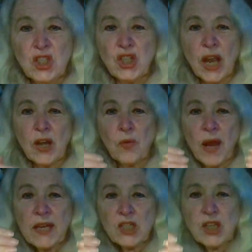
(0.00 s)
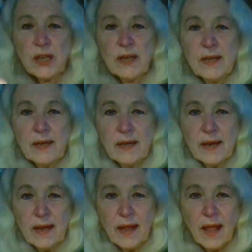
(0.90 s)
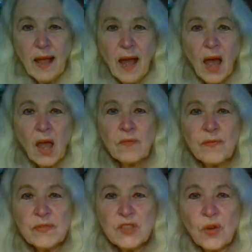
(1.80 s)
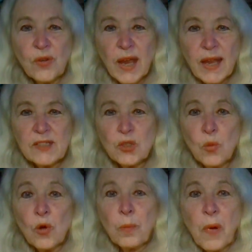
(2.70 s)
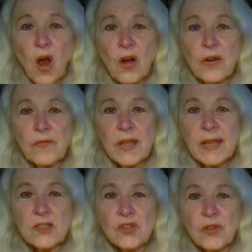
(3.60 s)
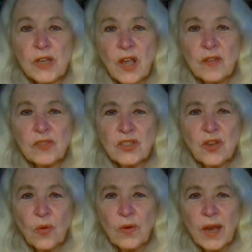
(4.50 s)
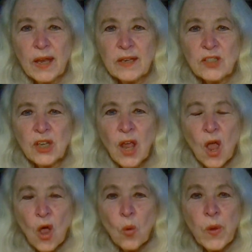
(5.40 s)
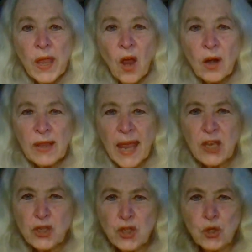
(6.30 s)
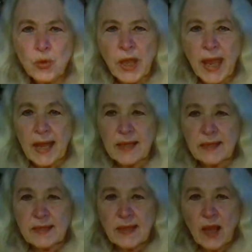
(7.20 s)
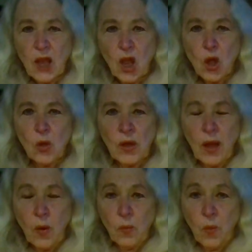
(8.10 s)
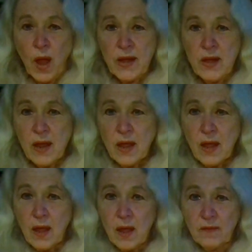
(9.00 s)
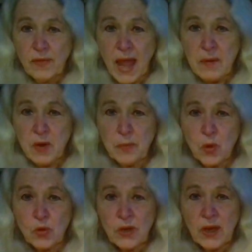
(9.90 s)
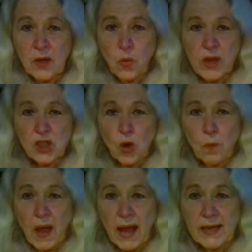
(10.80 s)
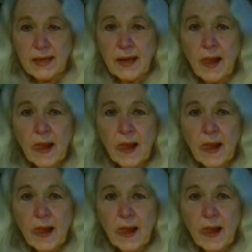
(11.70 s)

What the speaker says: generation of Stonehenge. We're part of the history of Stonehenge. We are like 2 kings, one Vladimir Putin and one Joe Biden.